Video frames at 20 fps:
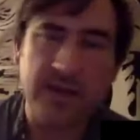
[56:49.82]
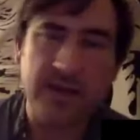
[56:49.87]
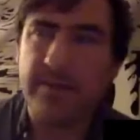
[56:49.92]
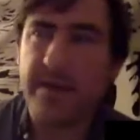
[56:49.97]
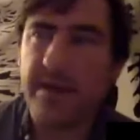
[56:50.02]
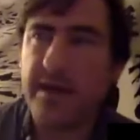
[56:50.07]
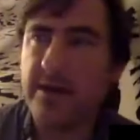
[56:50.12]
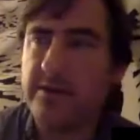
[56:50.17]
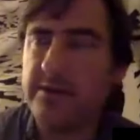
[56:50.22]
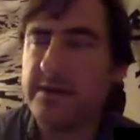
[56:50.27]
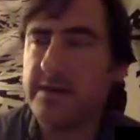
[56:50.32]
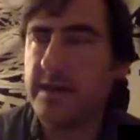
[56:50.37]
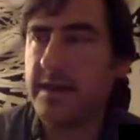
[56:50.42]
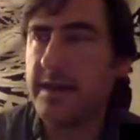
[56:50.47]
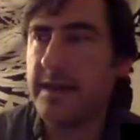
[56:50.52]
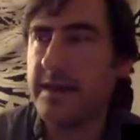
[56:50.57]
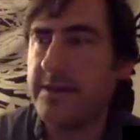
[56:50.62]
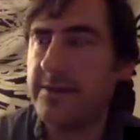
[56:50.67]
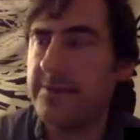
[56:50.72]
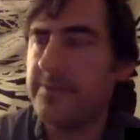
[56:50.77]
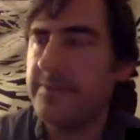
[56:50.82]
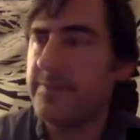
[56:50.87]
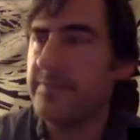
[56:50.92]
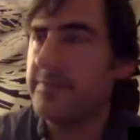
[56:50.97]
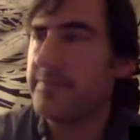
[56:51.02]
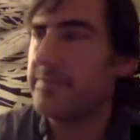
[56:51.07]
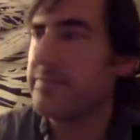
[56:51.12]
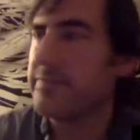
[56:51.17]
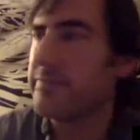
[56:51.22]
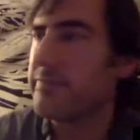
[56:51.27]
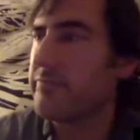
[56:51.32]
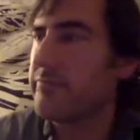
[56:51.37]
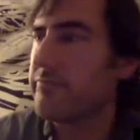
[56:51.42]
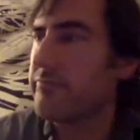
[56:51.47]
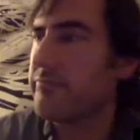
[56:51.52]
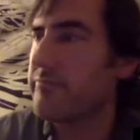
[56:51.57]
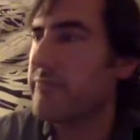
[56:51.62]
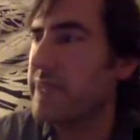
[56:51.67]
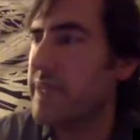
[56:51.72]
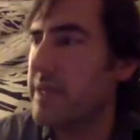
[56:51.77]
about,
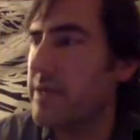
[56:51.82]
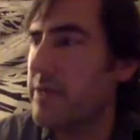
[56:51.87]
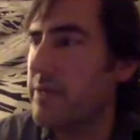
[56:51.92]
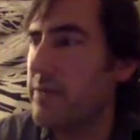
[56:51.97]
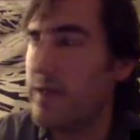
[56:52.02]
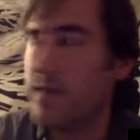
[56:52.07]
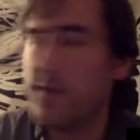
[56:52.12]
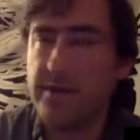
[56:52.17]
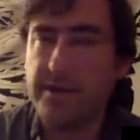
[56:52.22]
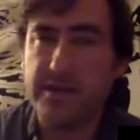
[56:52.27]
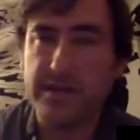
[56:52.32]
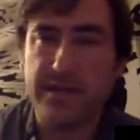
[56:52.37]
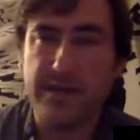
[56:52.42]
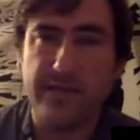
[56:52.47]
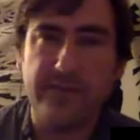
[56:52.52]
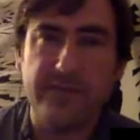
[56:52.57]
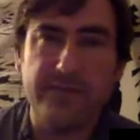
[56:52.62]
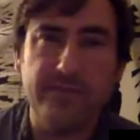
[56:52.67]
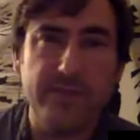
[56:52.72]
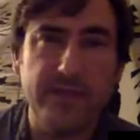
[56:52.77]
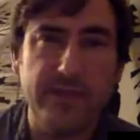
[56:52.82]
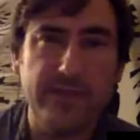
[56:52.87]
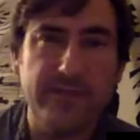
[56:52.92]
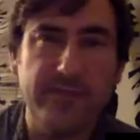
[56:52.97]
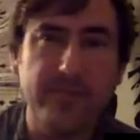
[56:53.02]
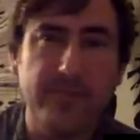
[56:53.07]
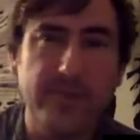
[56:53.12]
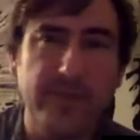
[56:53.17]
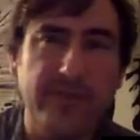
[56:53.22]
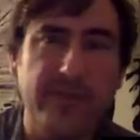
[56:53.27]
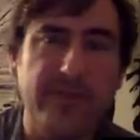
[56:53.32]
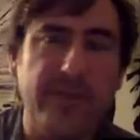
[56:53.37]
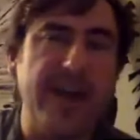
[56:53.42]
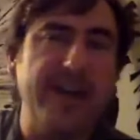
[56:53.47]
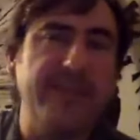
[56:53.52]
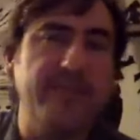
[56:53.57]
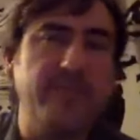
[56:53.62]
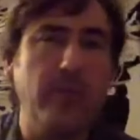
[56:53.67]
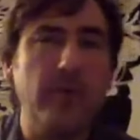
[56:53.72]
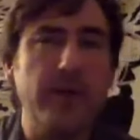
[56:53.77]
whether it's the
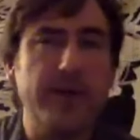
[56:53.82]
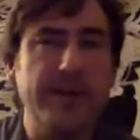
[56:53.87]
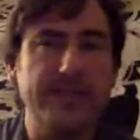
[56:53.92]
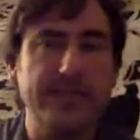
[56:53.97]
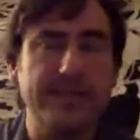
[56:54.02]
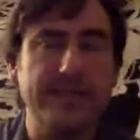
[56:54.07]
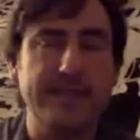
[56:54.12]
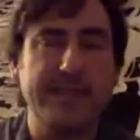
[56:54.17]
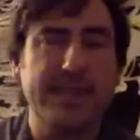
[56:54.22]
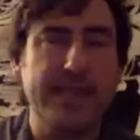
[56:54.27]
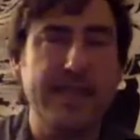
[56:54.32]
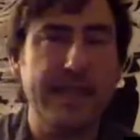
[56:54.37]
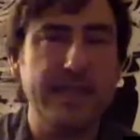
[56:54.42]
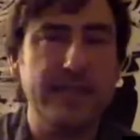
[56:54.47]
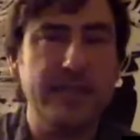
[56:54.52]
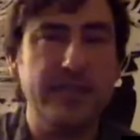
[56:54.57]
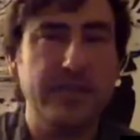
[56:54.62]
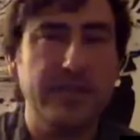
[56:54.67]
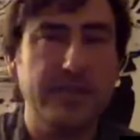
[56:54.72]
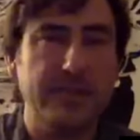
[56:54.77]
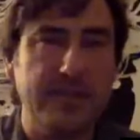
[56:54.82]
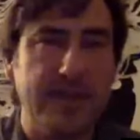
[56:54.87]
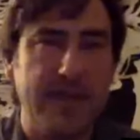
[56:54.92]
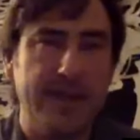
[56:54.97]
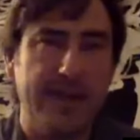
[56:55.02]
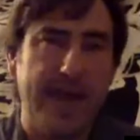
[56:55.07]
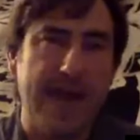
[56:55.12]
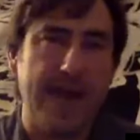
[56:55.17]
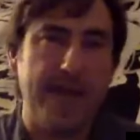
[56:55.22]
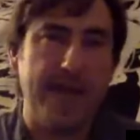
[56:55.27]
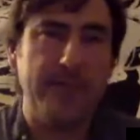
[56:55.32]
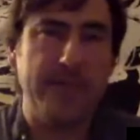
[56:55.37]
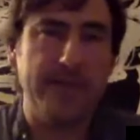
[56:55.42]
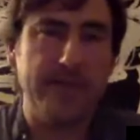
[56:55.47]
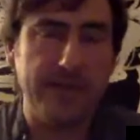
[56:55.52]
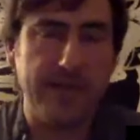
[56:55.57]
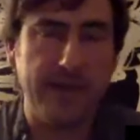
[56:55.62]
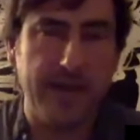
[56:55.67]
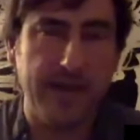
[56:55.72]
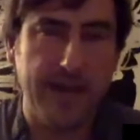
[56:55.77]
5 Points litigation that
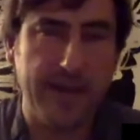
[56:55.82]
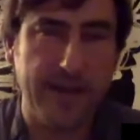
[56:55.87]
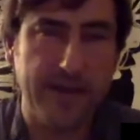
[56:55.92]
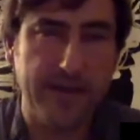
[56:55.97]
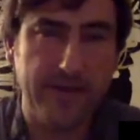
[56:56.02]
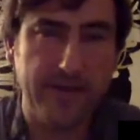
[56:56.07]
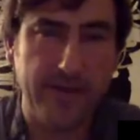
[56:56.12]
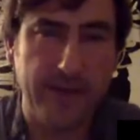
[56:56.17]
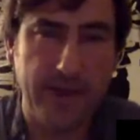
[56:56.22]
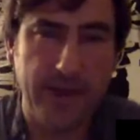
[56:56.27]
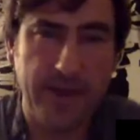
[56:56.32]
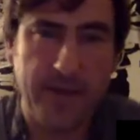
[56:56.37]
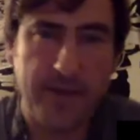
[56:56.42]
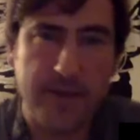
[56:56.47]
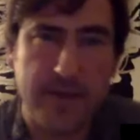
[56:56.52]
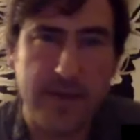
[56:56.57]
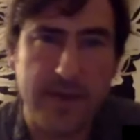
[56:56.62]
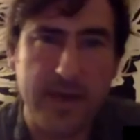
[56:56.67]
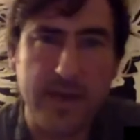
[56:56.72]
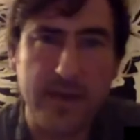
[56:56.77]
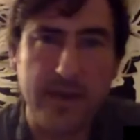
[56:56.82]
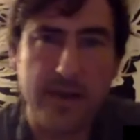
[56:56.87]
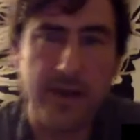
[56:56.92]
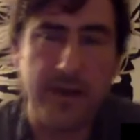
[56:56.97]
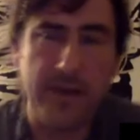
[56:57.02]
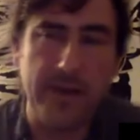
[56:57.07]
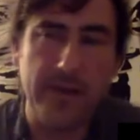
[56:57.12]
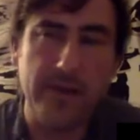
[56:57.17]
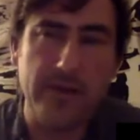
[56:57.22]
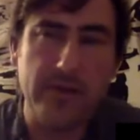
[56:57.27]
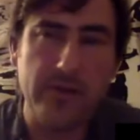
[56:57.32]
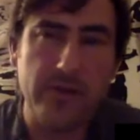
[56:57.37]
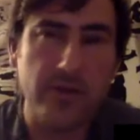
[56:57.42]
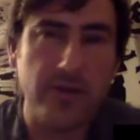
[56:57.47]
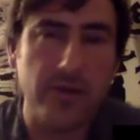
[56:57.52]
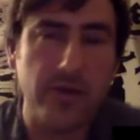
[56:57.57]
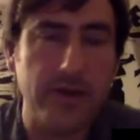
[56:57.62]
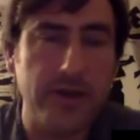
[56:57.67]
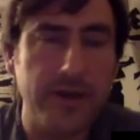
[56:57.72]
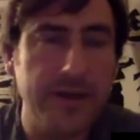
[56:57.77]
happened up here in New York,